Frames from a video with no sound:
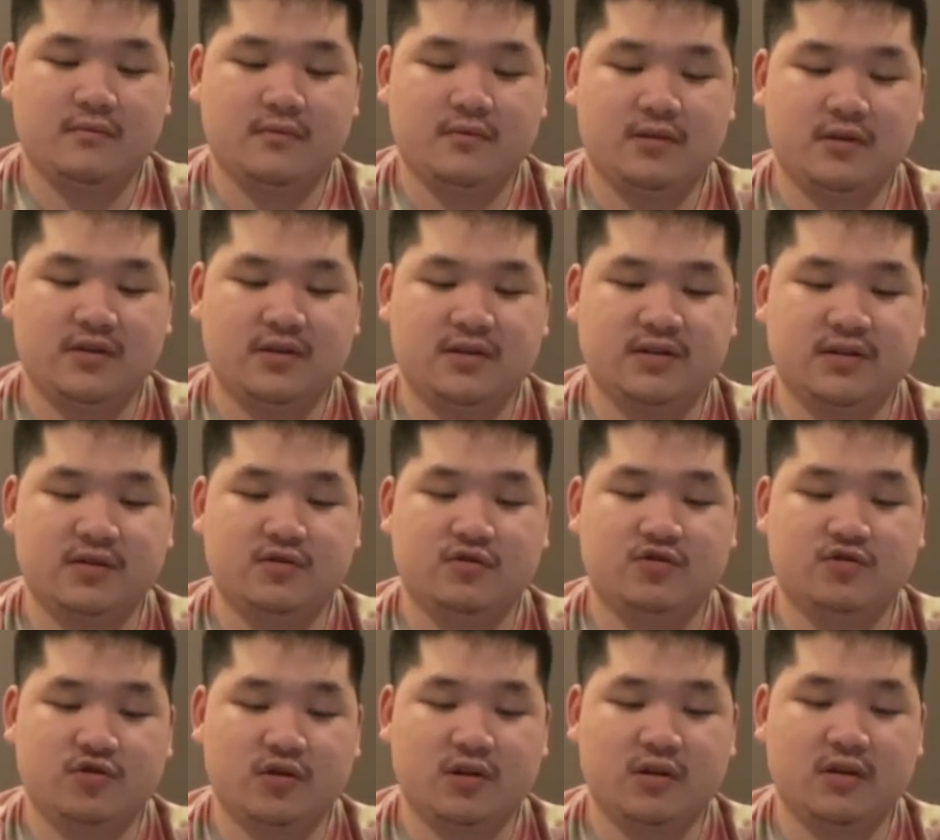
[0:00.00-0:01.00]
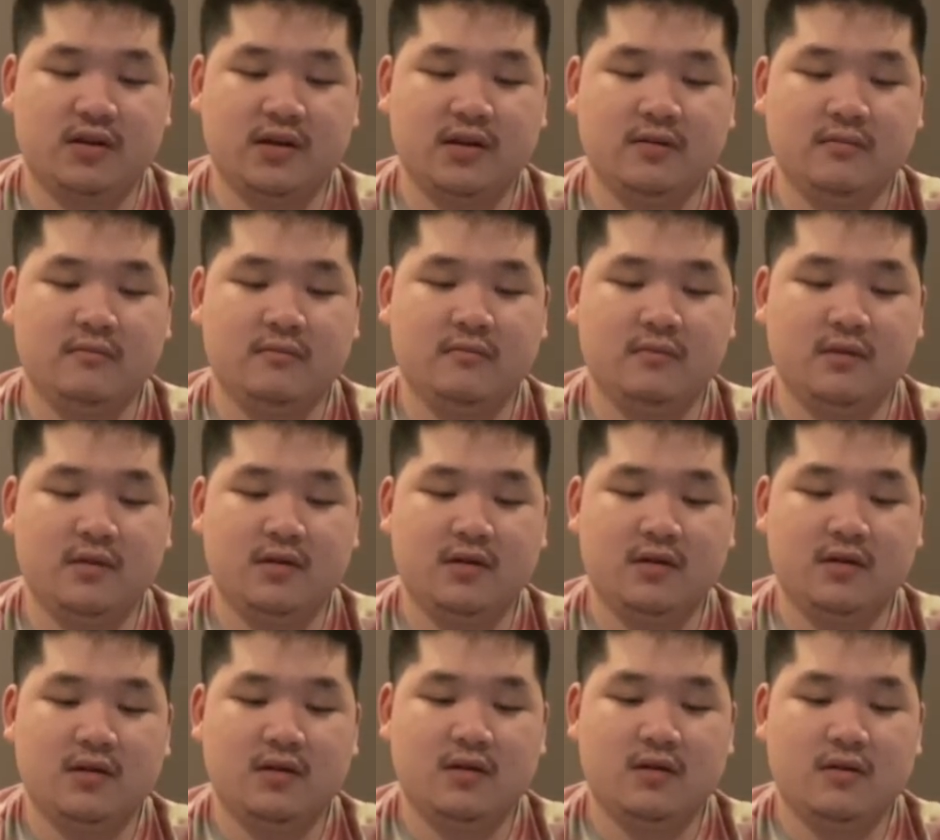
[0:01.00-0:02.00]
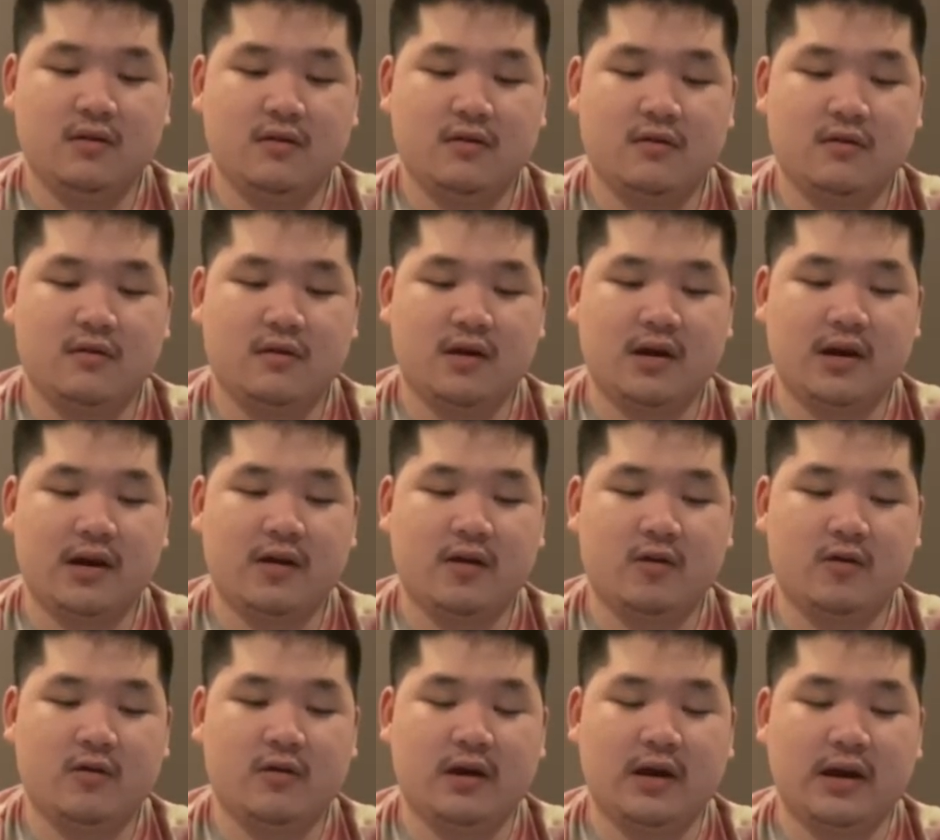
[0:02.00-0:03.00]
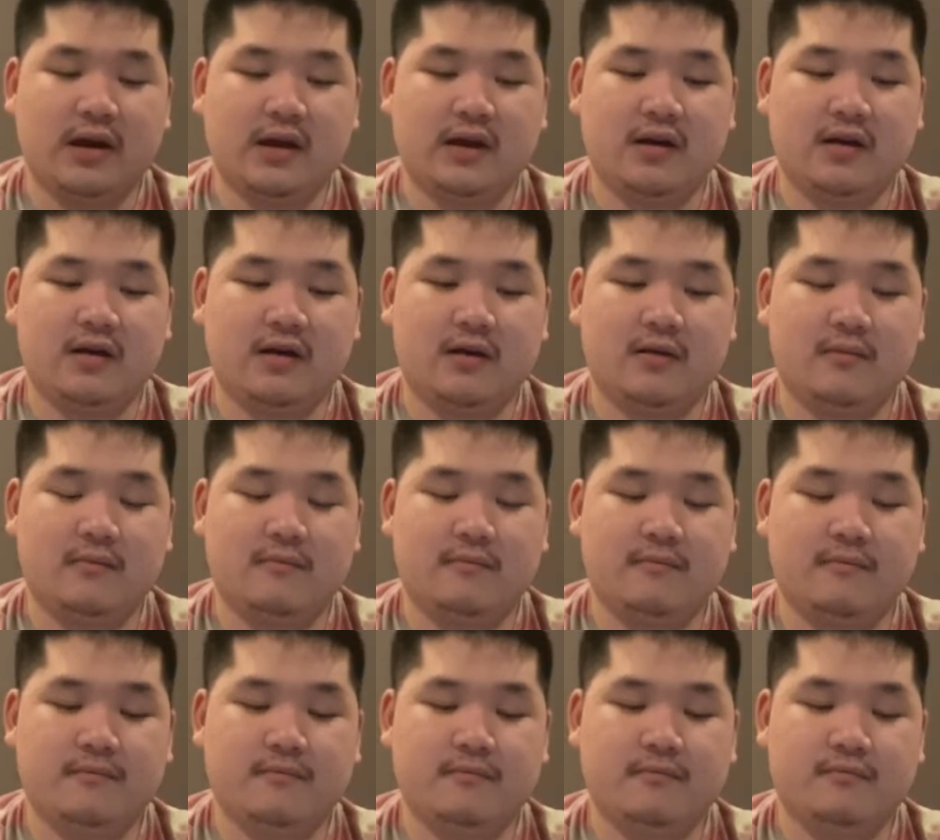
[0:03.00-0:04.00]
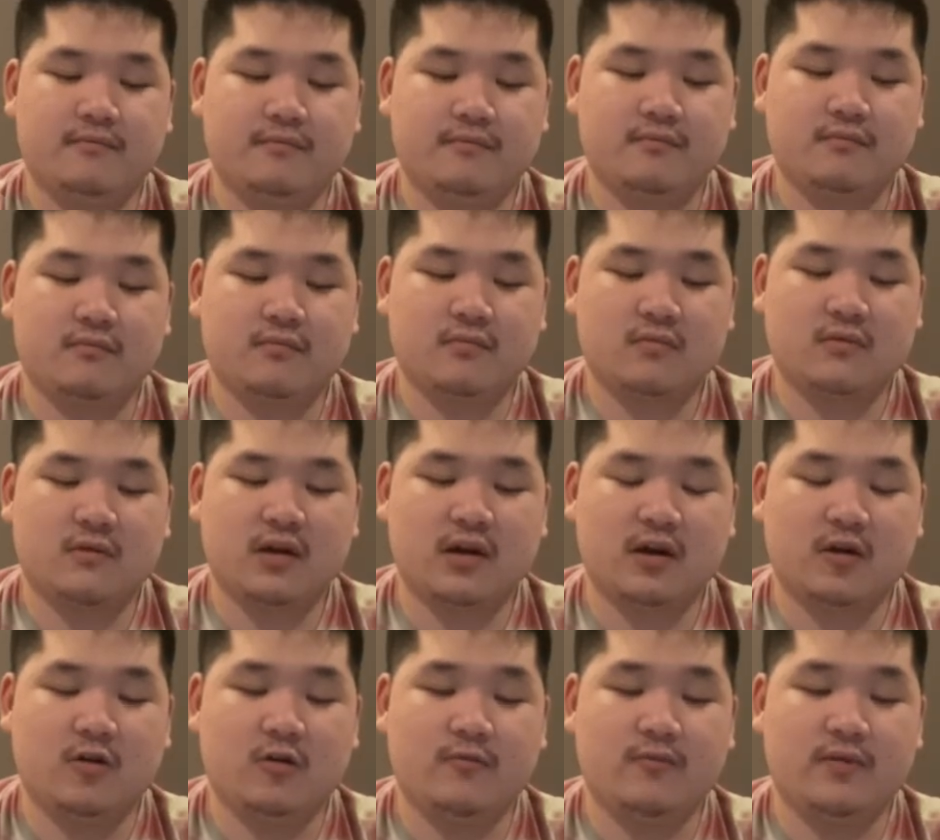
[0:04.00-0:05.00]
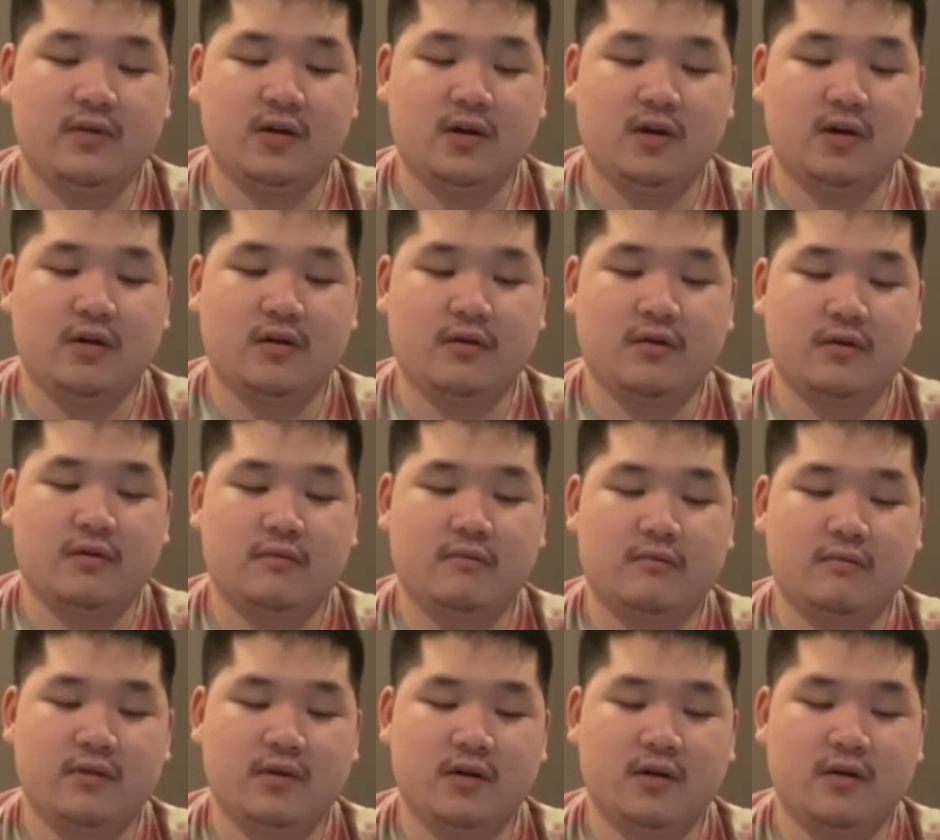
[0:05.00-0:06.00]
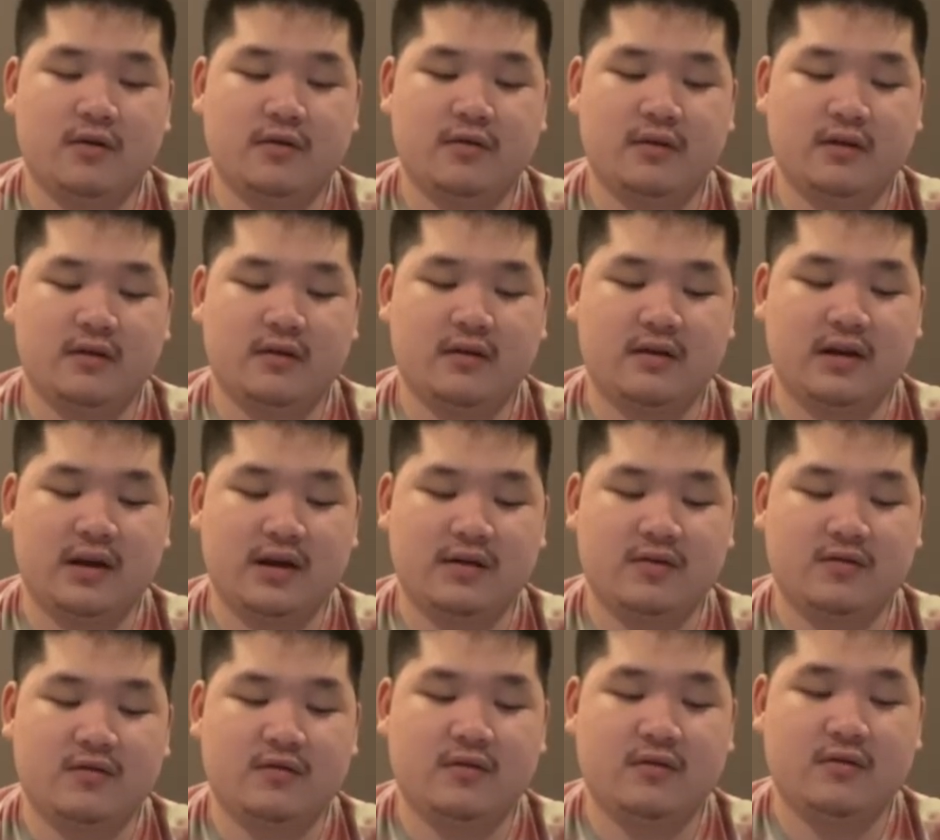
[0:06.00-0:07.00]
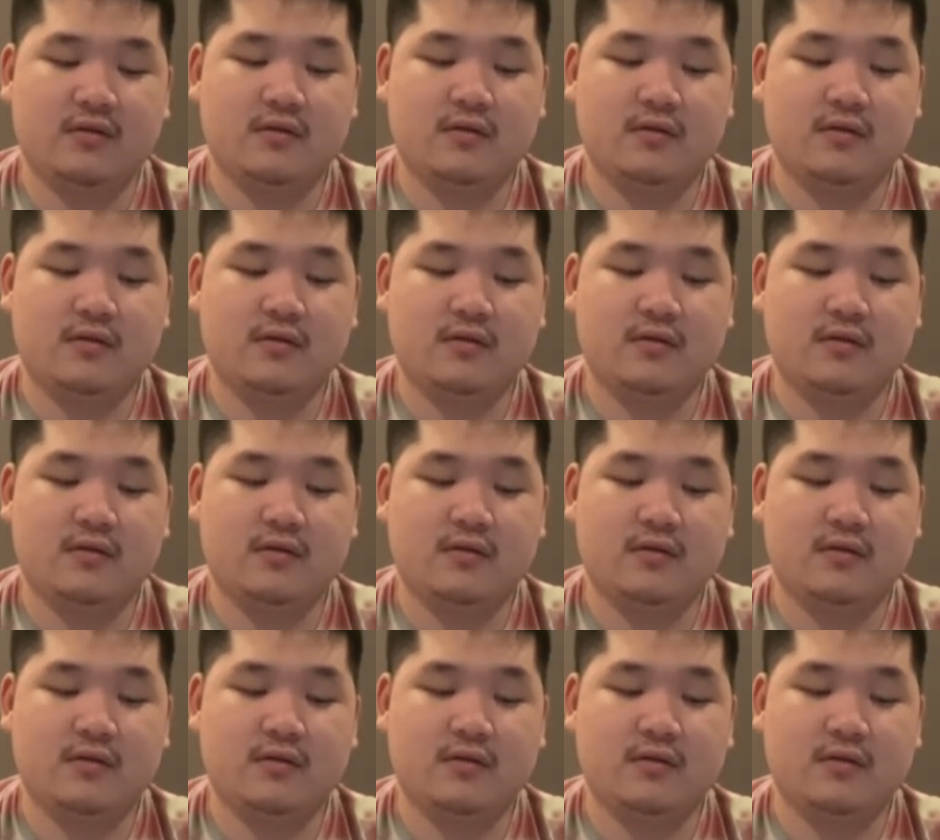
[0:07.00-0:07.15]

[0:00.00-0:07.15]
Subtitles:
they're still struggling. So I hope we all stick together,